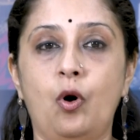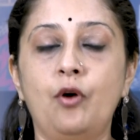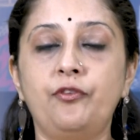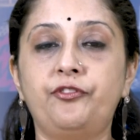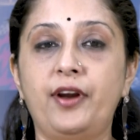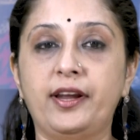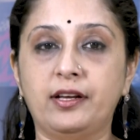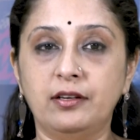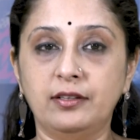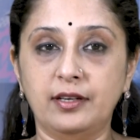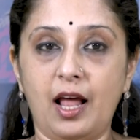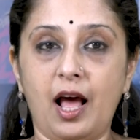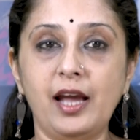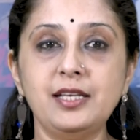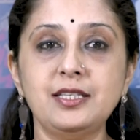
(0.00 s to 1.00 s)
of
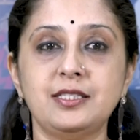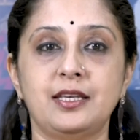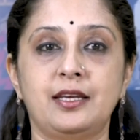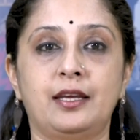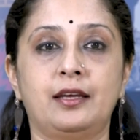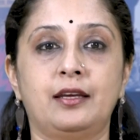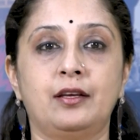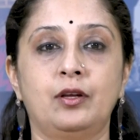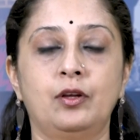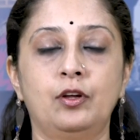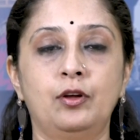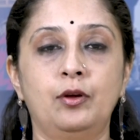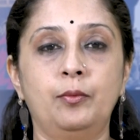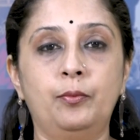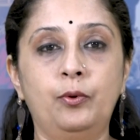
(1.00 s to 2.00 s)
recognizing
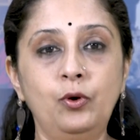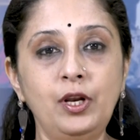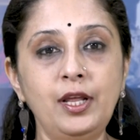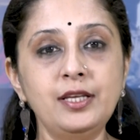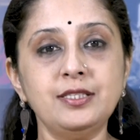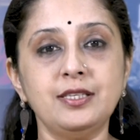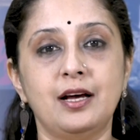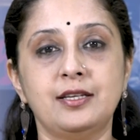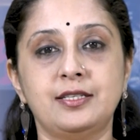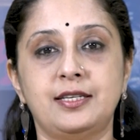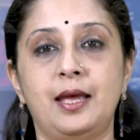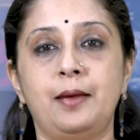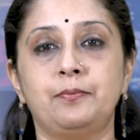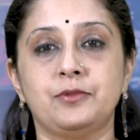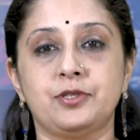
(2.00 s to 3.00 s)
Phule's
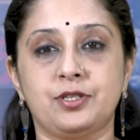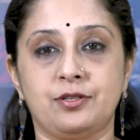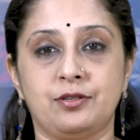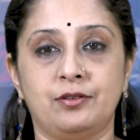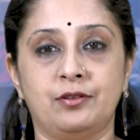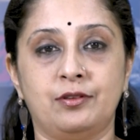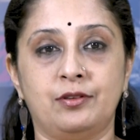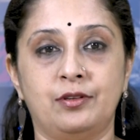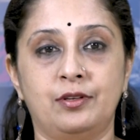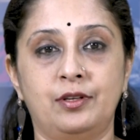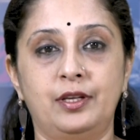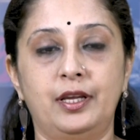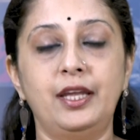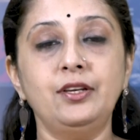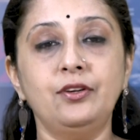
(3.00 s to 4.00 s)
attempt
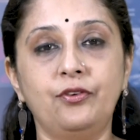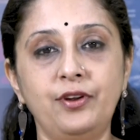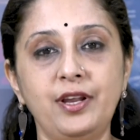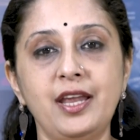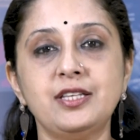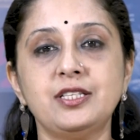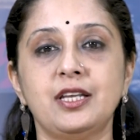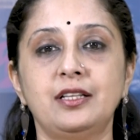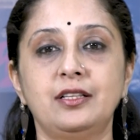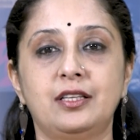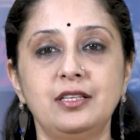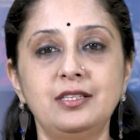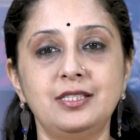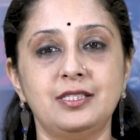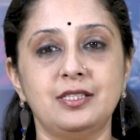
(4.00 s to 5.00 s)
in creating
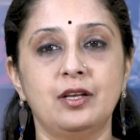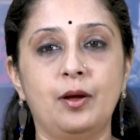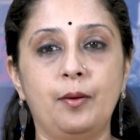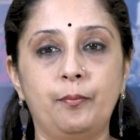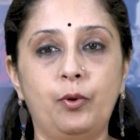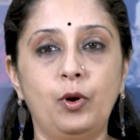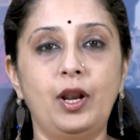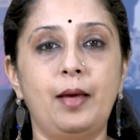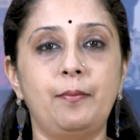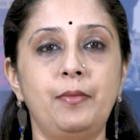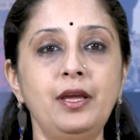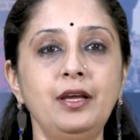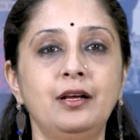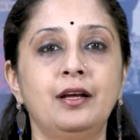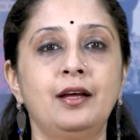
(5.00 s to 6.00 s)
this
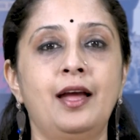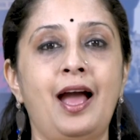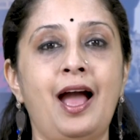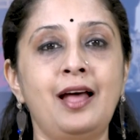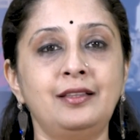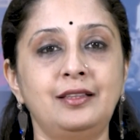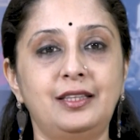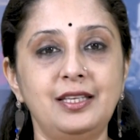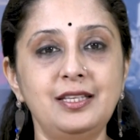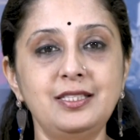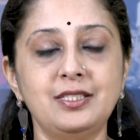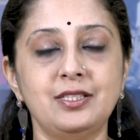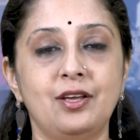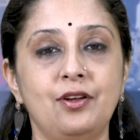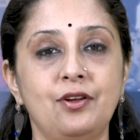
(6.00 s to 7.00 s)
polemic and
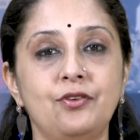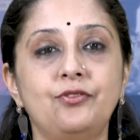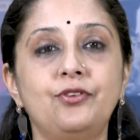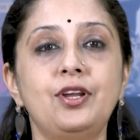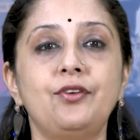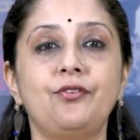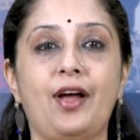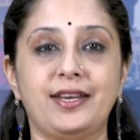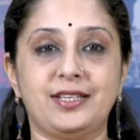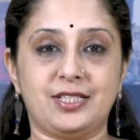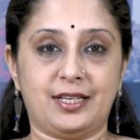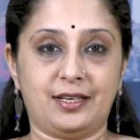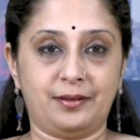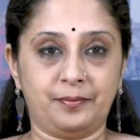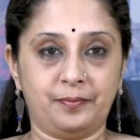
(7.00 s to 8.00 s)
this
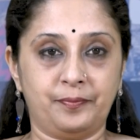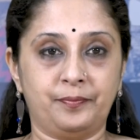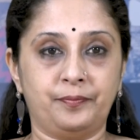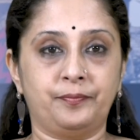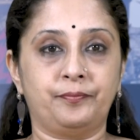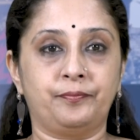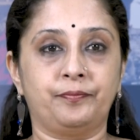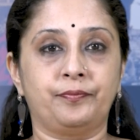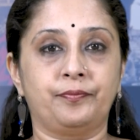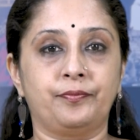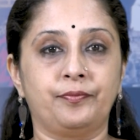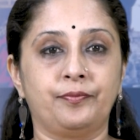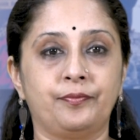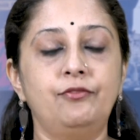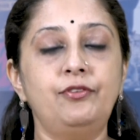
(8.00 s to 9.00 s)
rewriting.
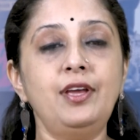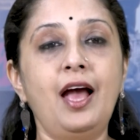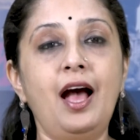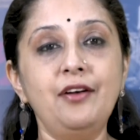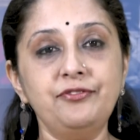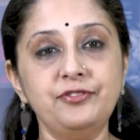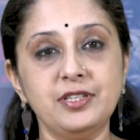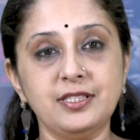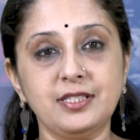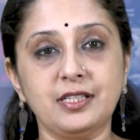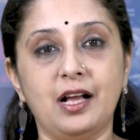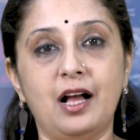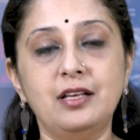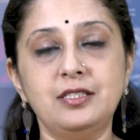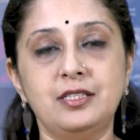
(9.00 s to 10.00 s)
We have
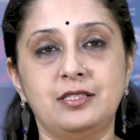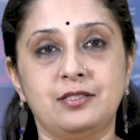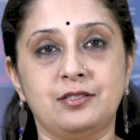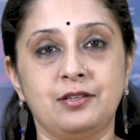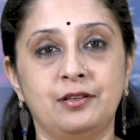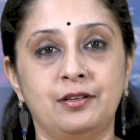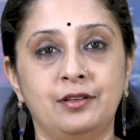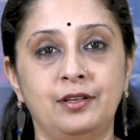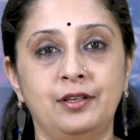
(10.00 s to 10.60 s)
discussed